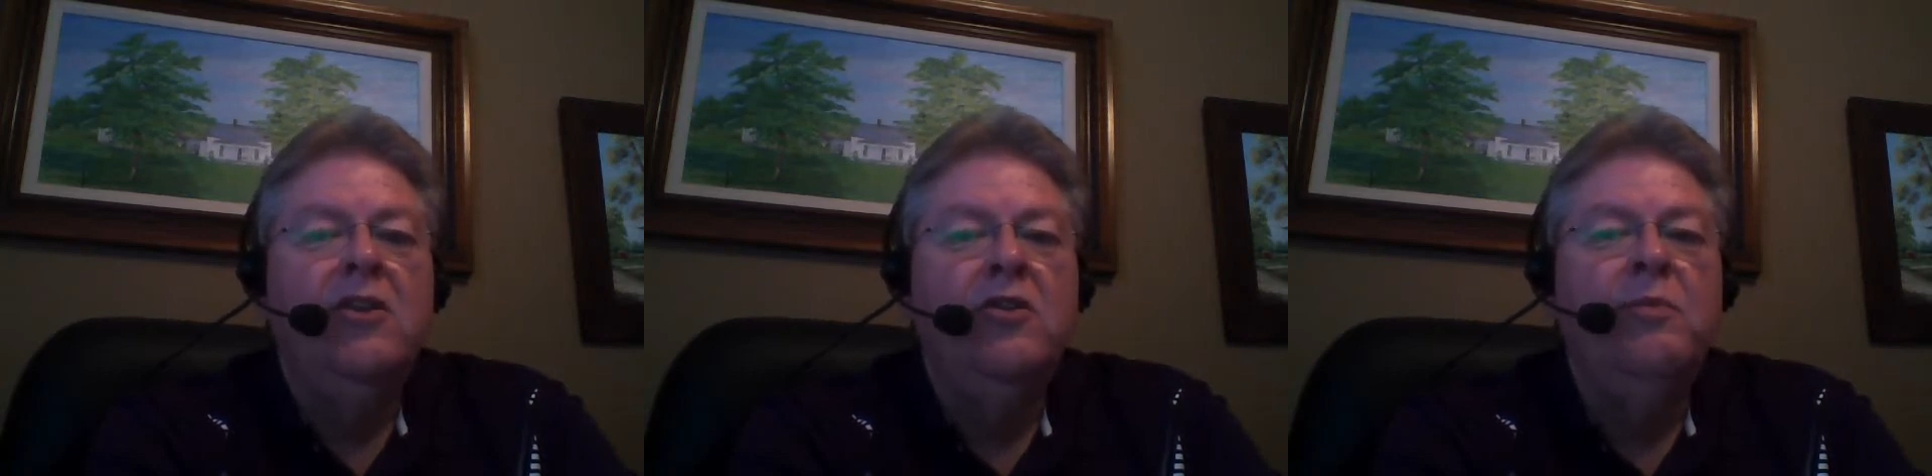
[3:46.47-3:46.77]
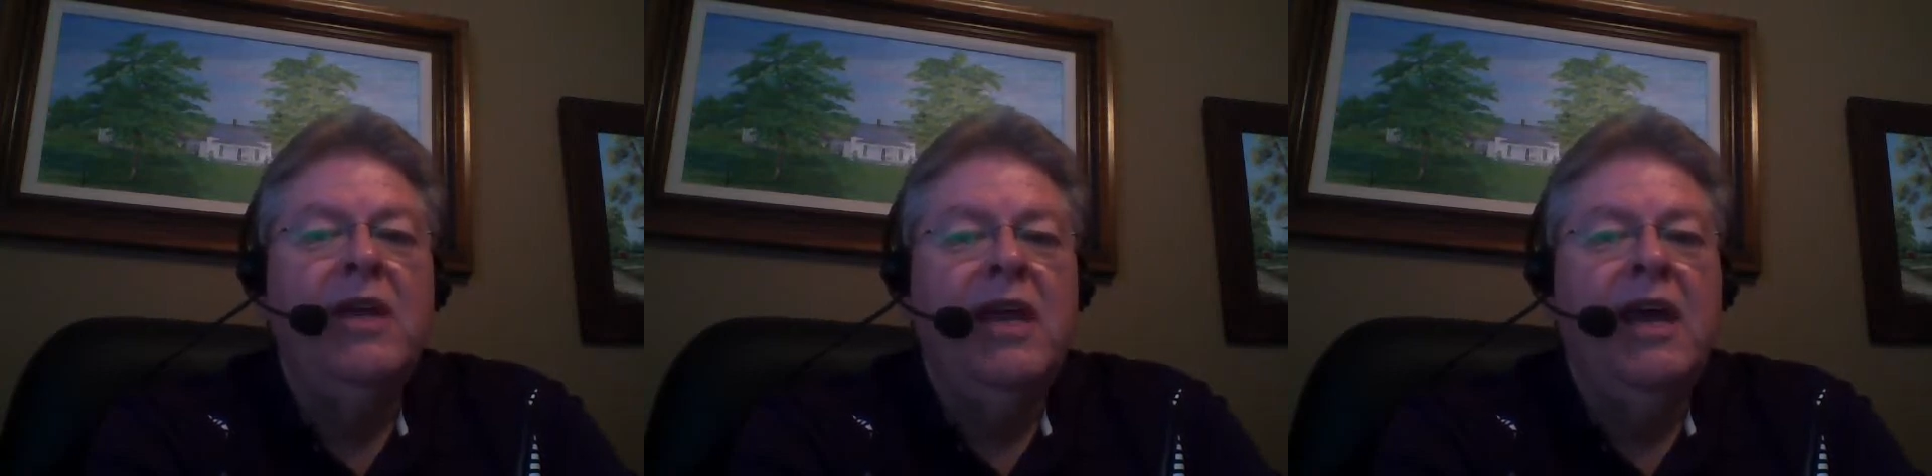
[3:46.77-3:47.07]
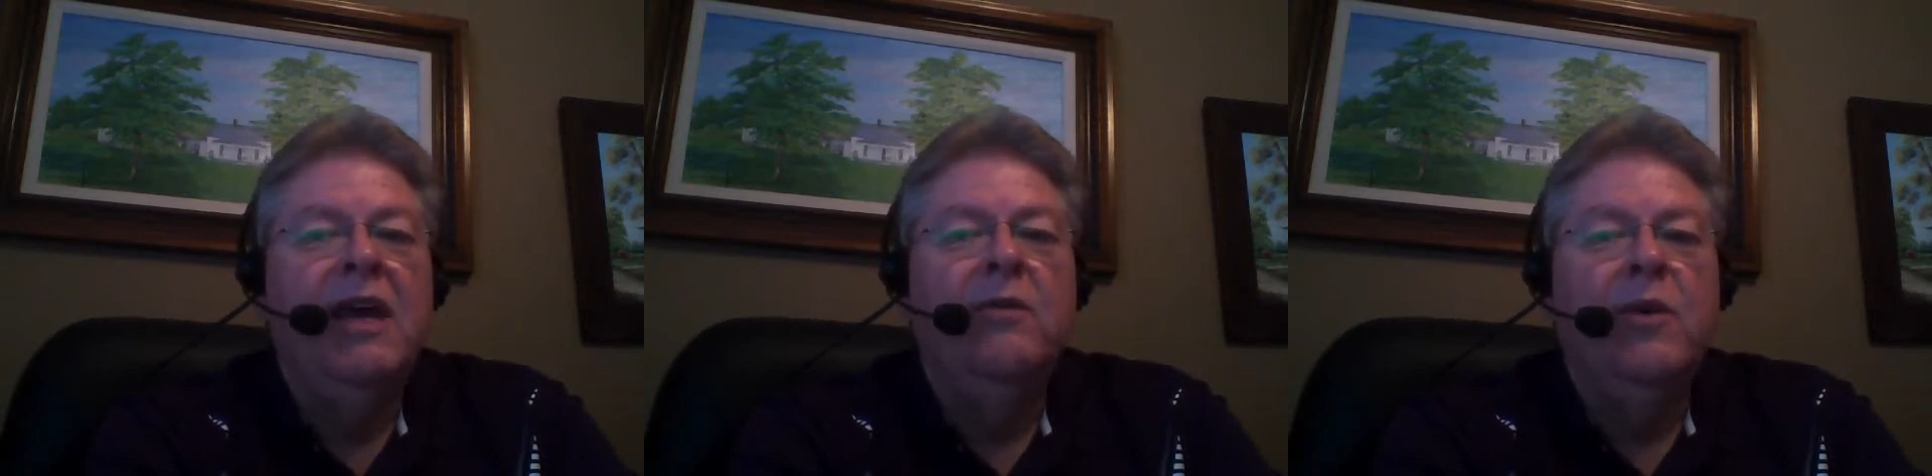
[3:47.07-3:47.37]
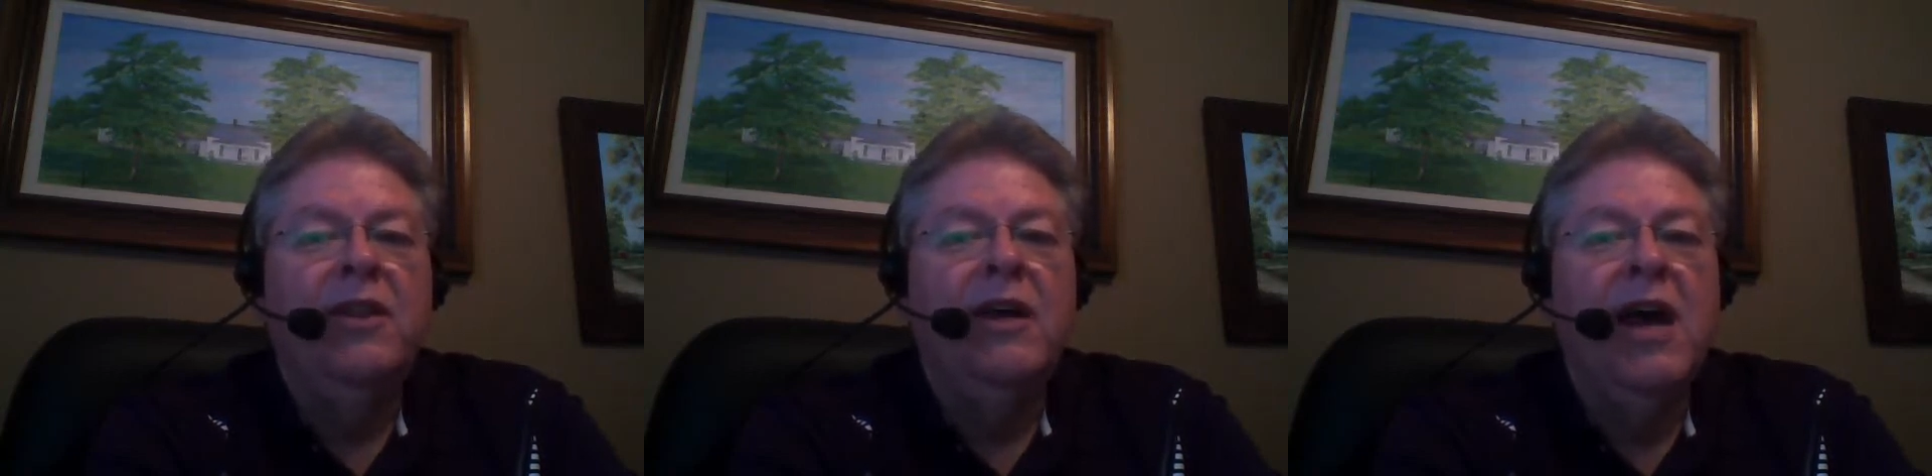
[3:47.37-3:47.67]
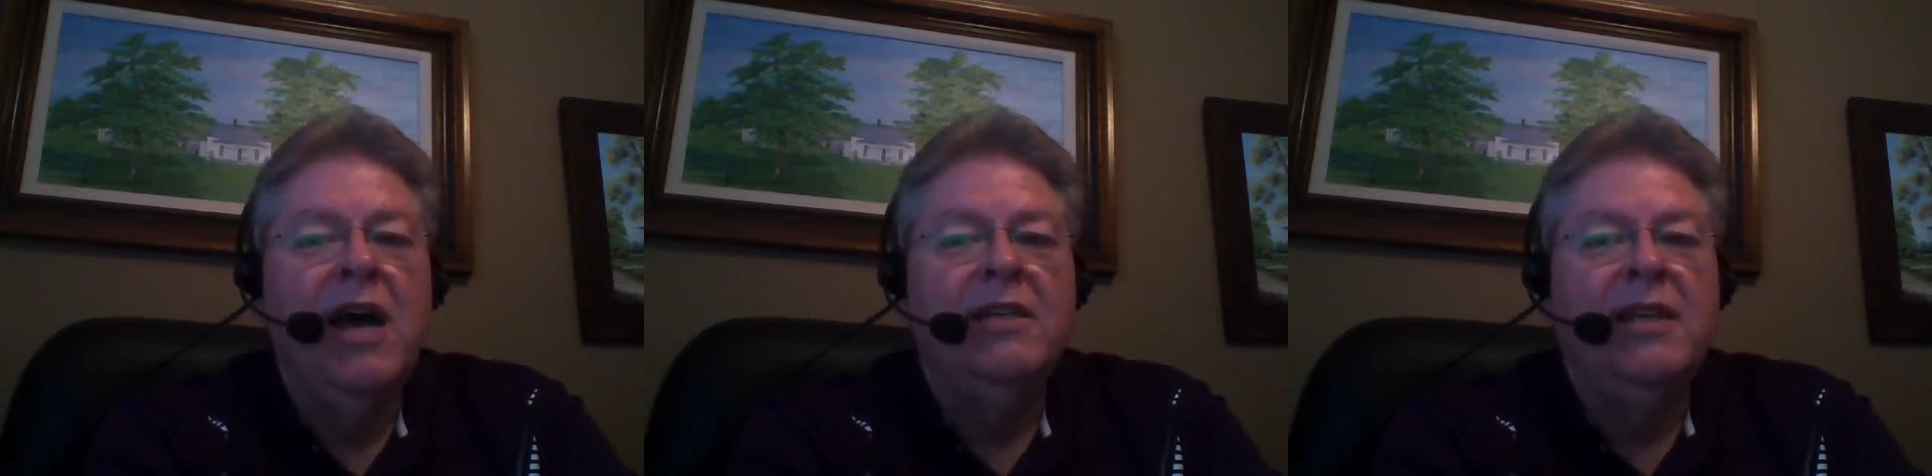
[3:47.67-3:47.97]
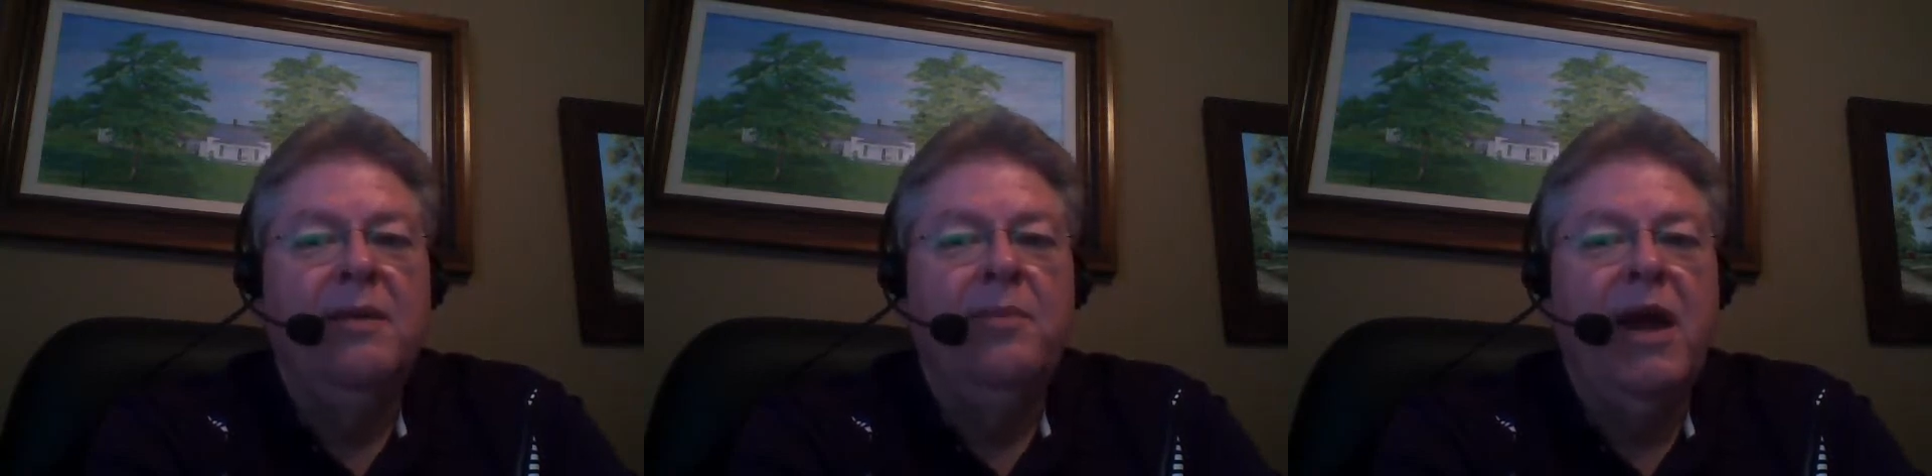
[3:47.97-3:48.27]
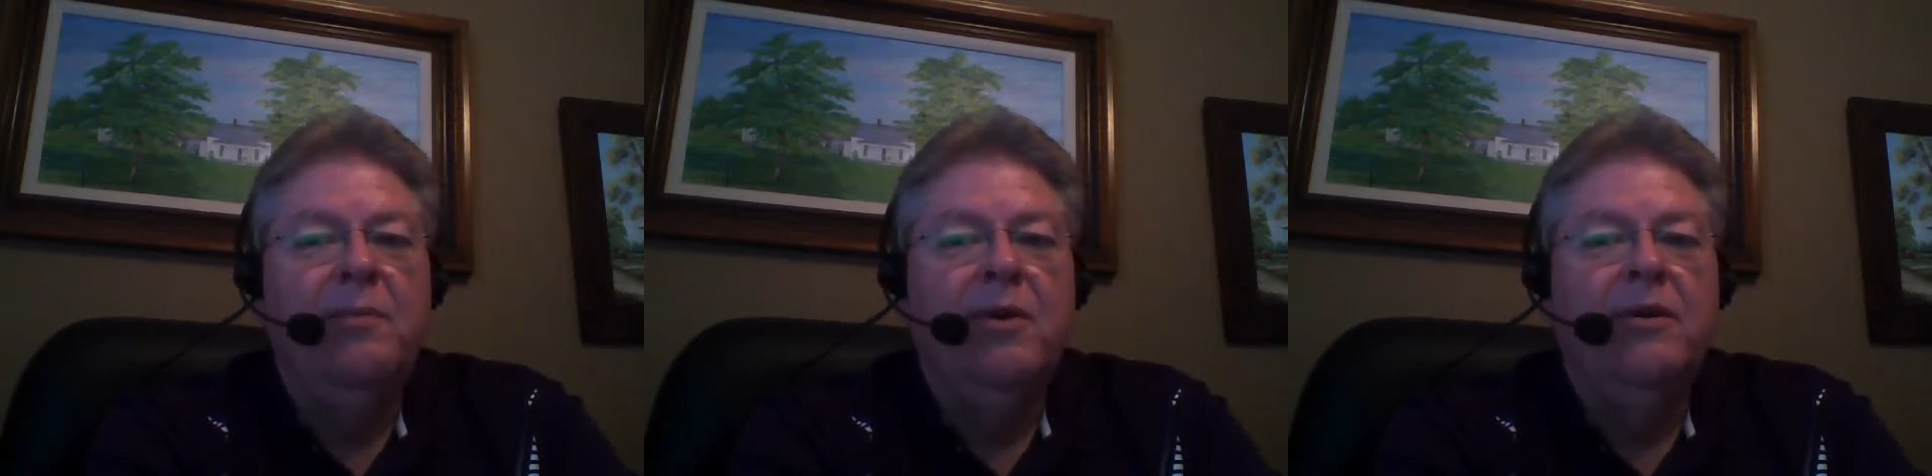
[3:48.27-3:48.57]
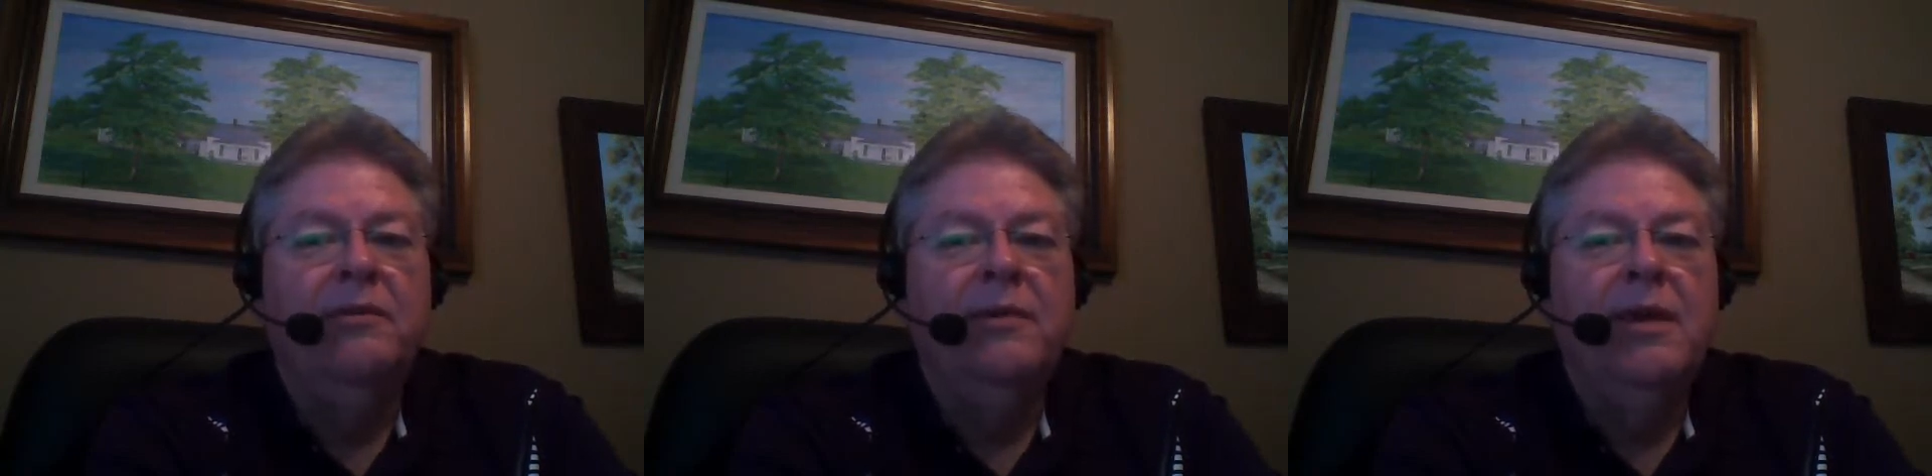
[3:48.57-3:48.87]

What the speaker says: you begin with a concept paper.